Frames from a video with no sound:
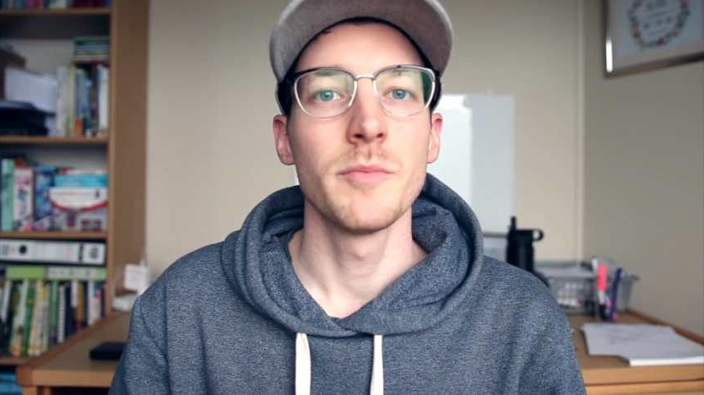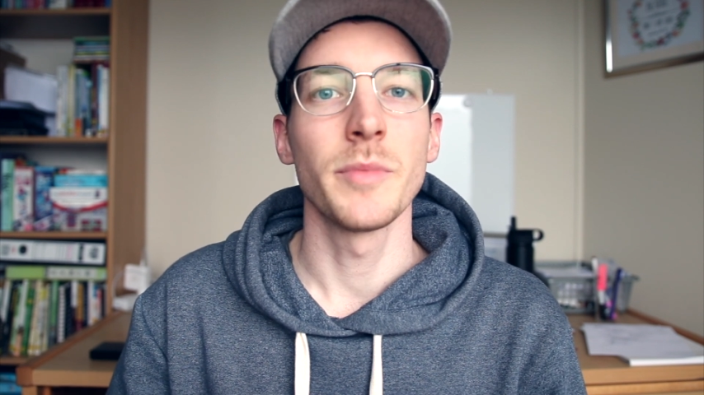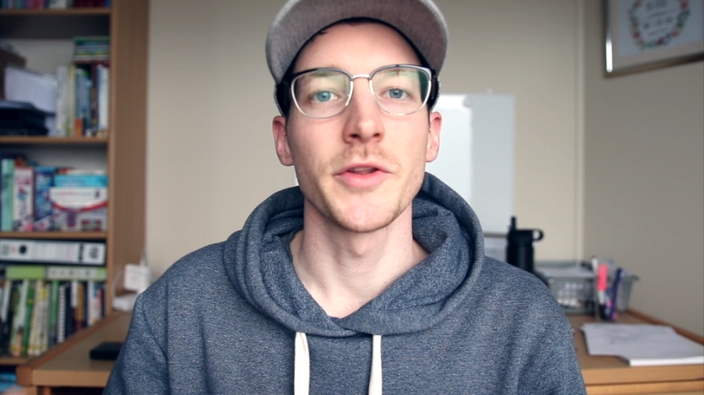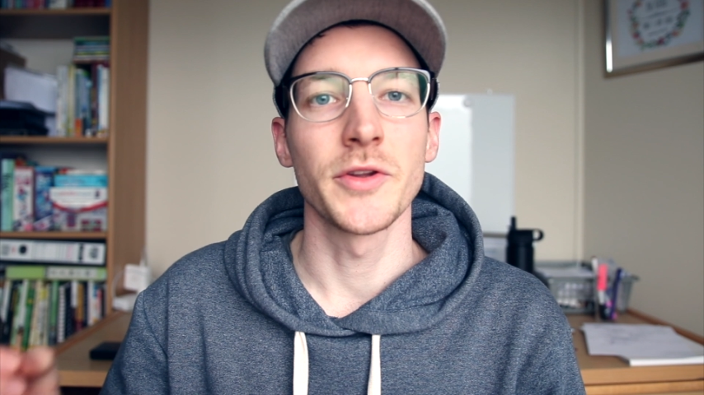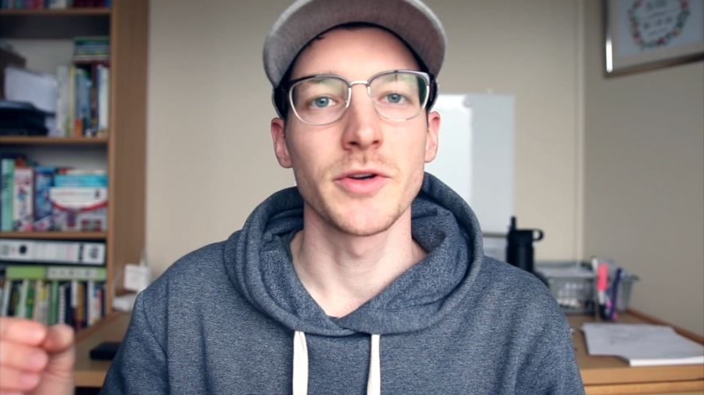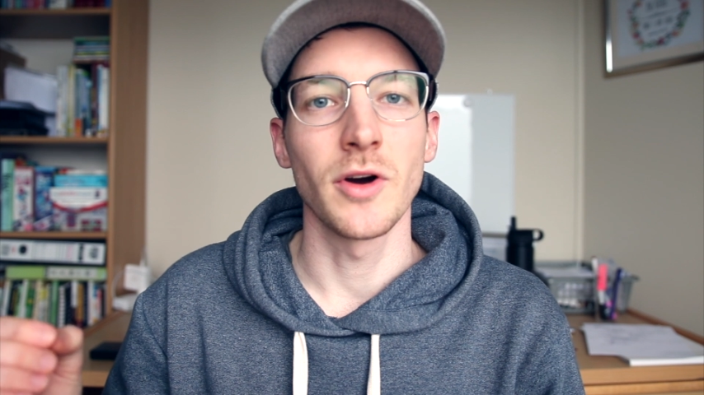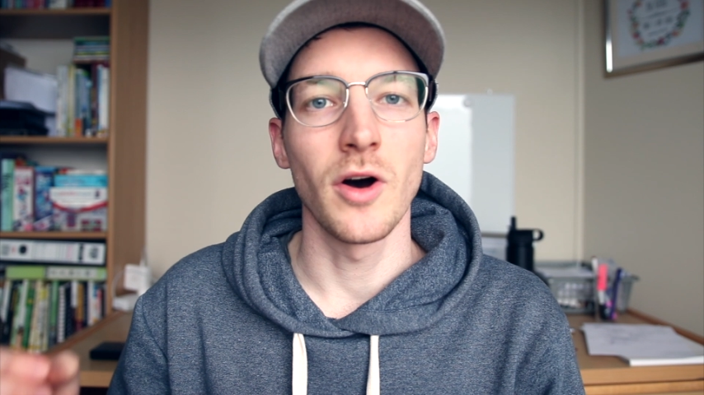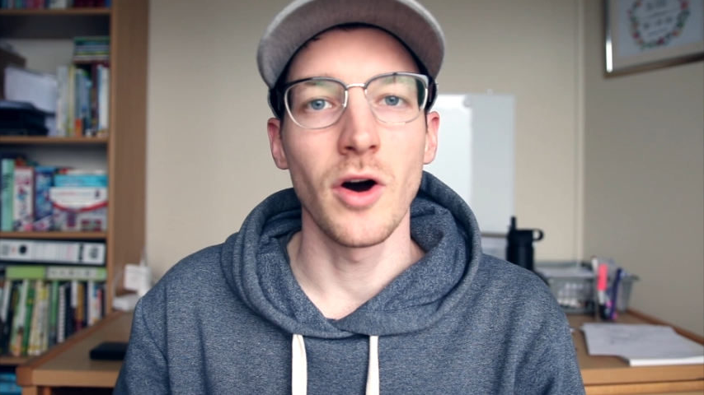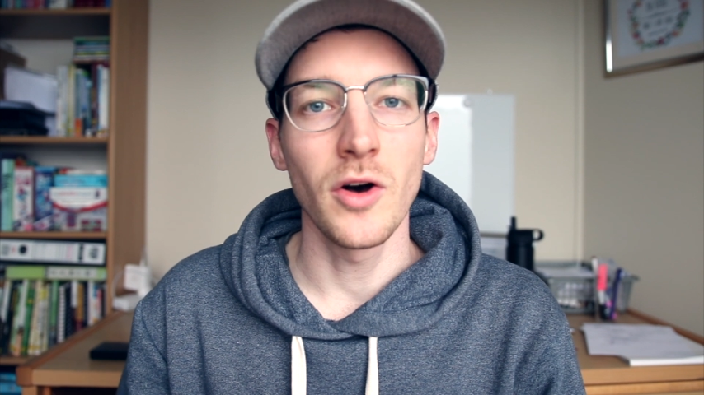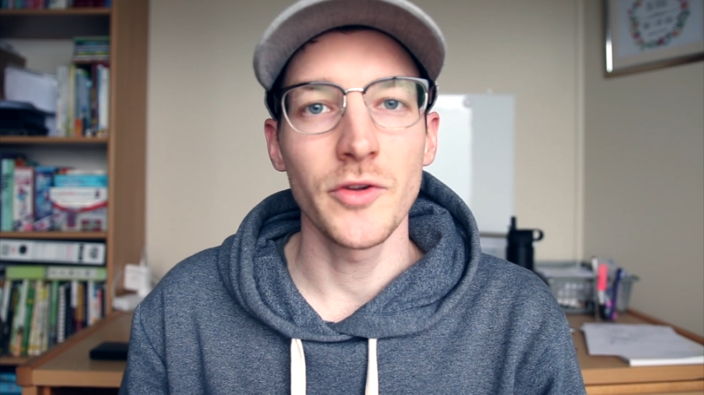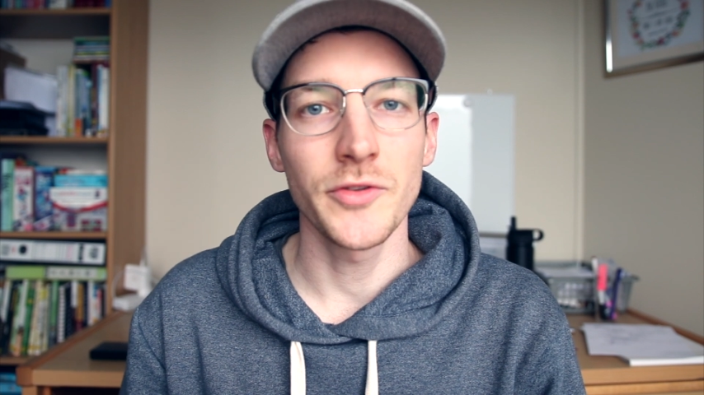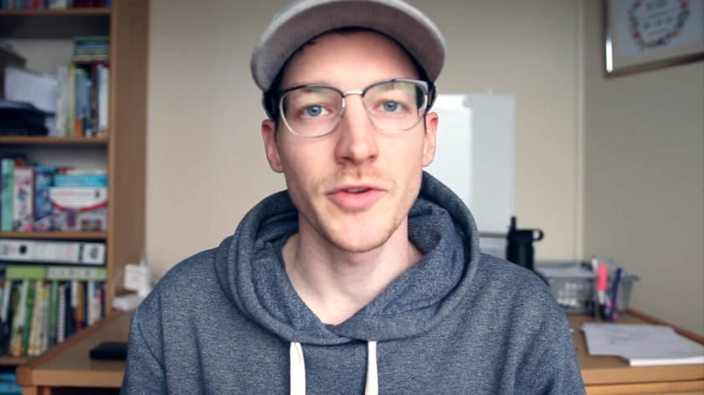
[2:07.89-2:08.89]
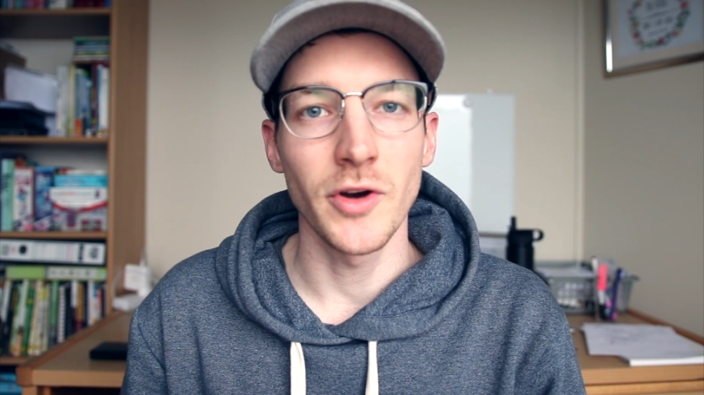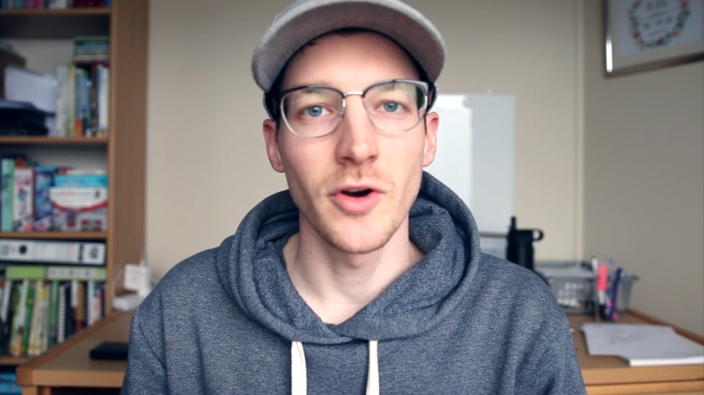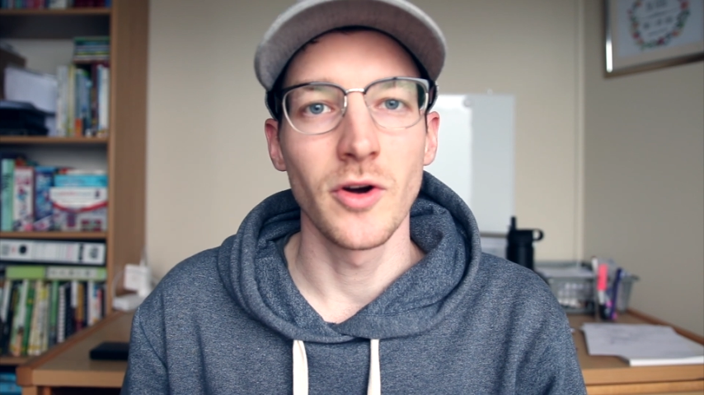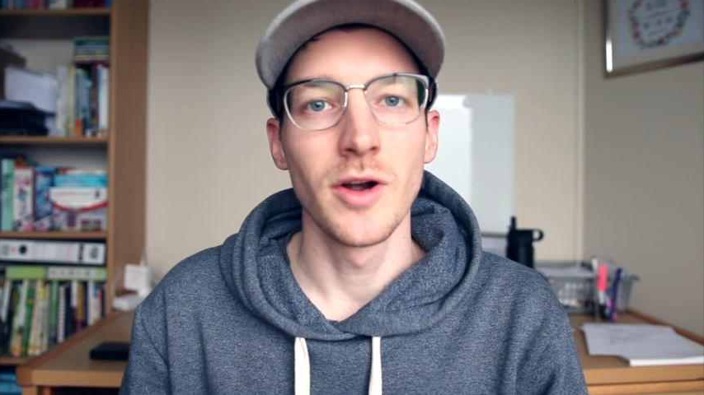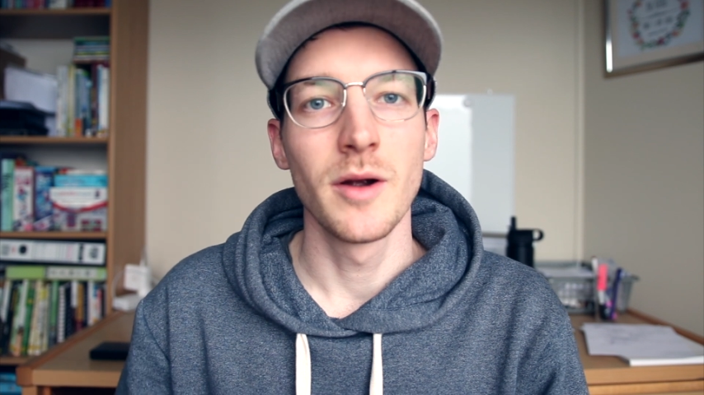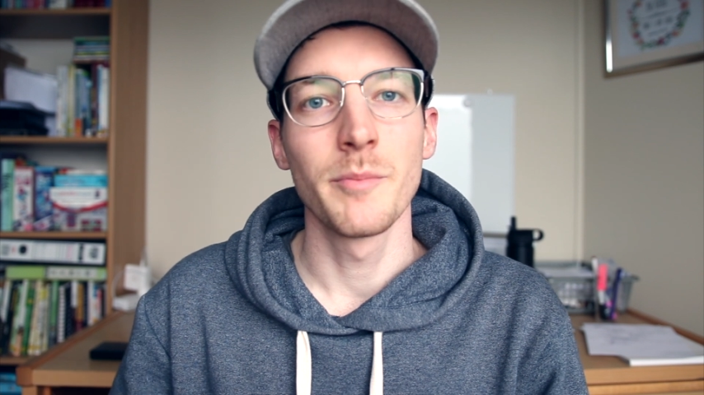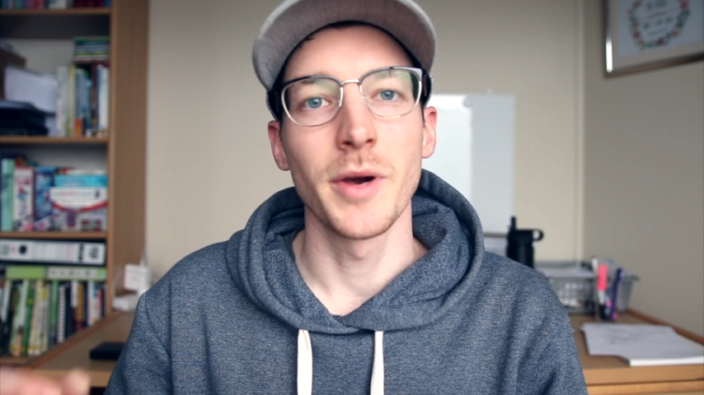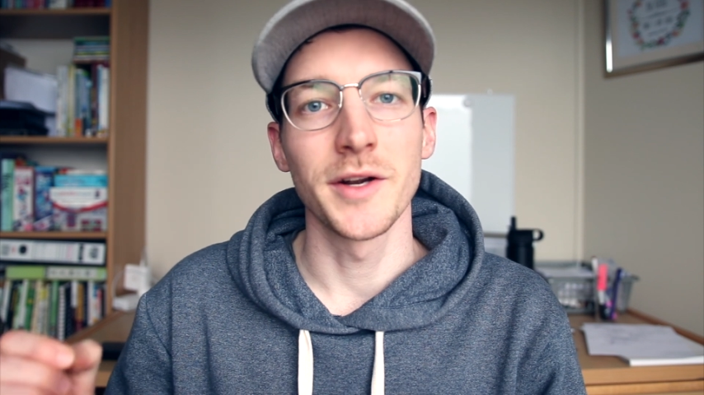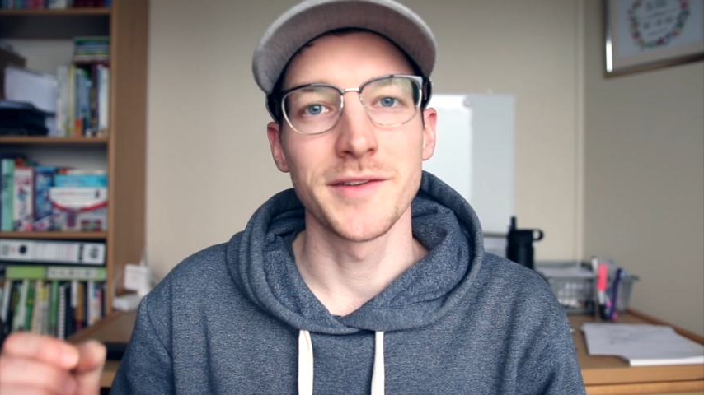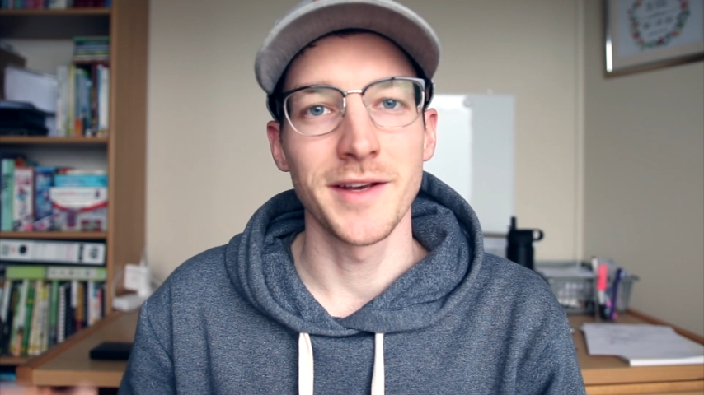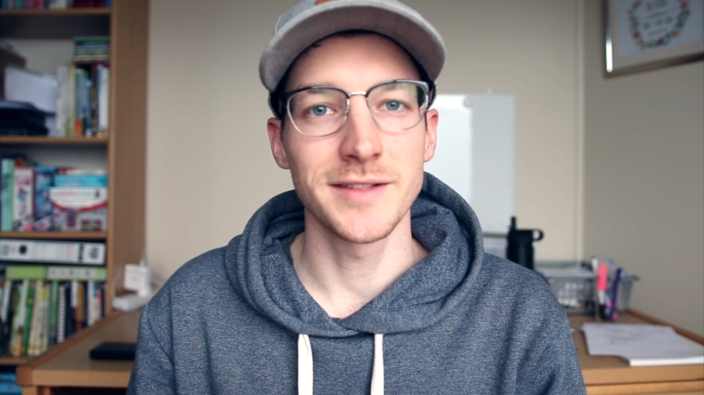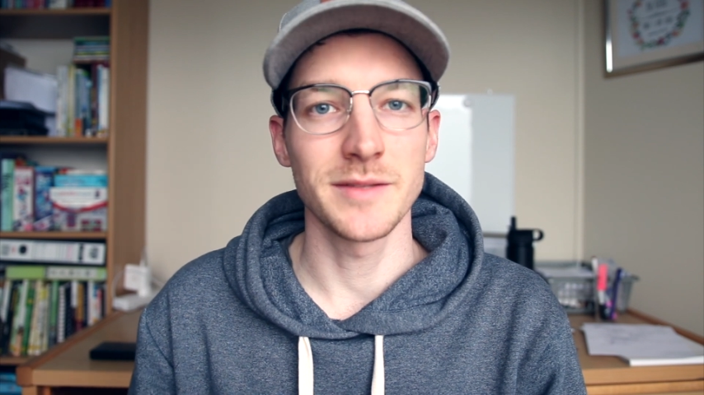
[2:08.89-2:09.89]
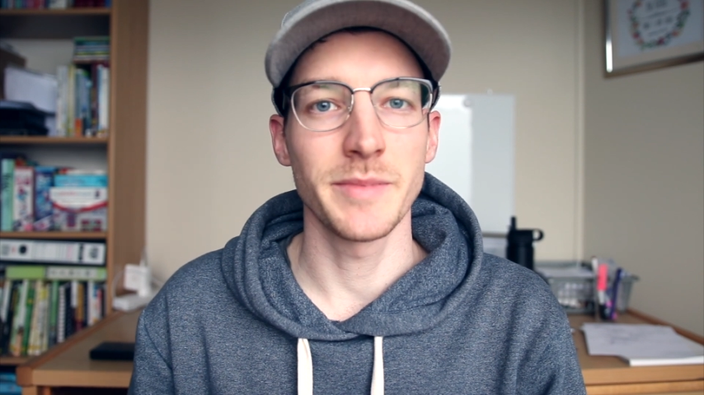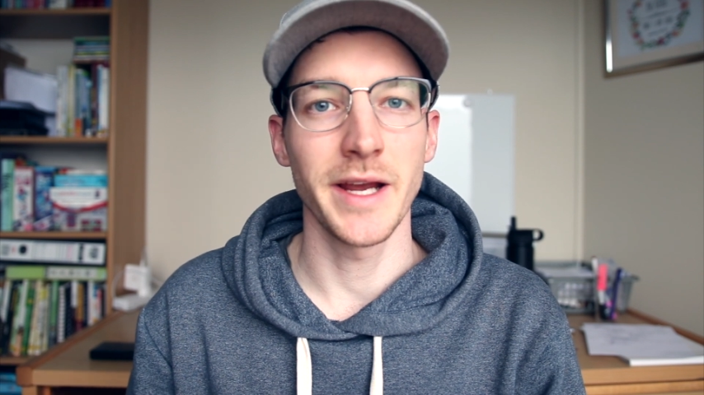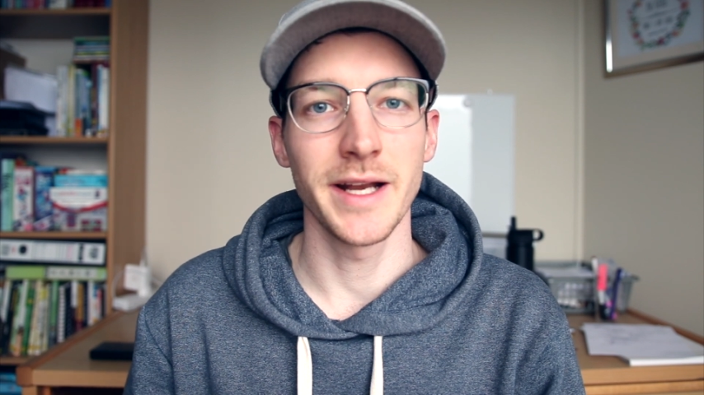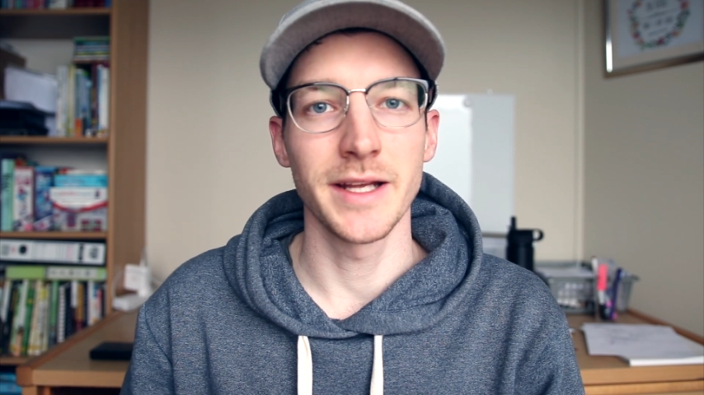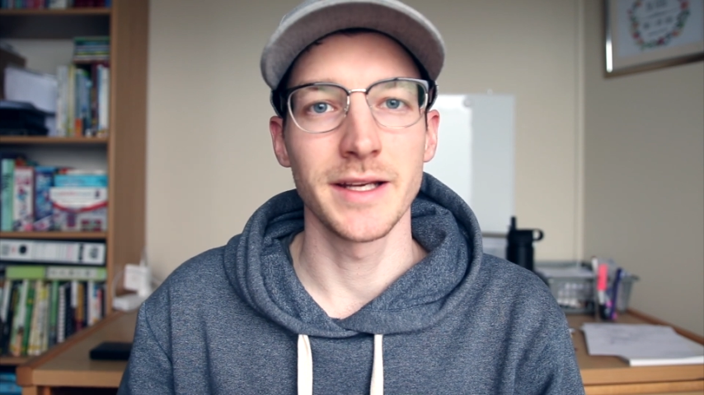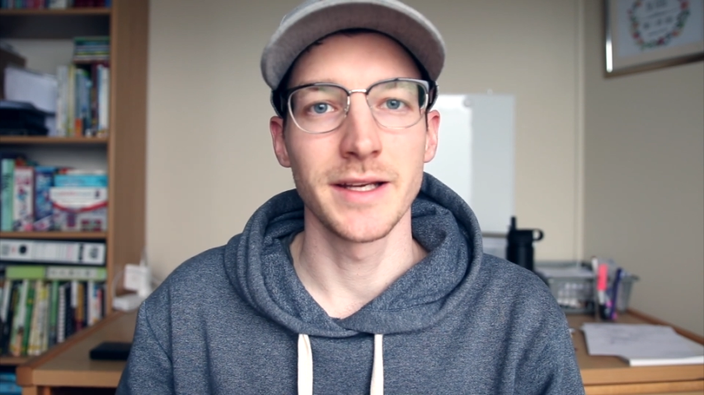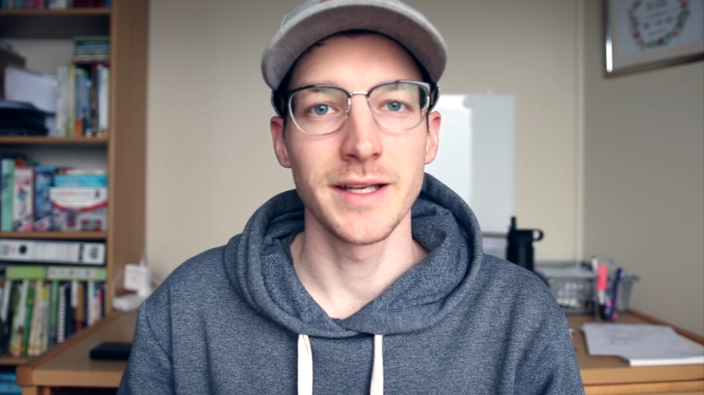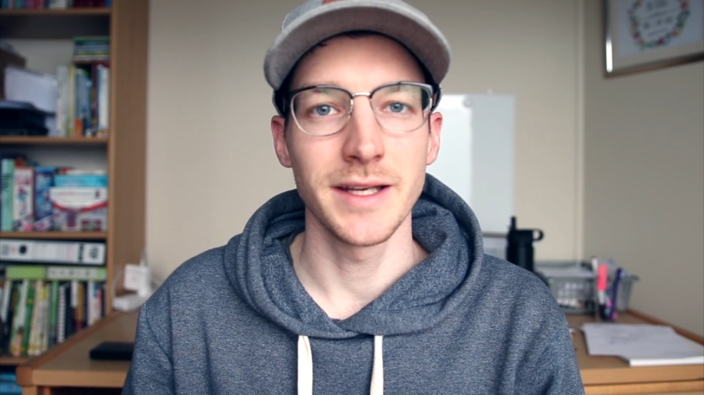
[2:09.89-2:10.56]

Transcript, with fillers: but they're also participating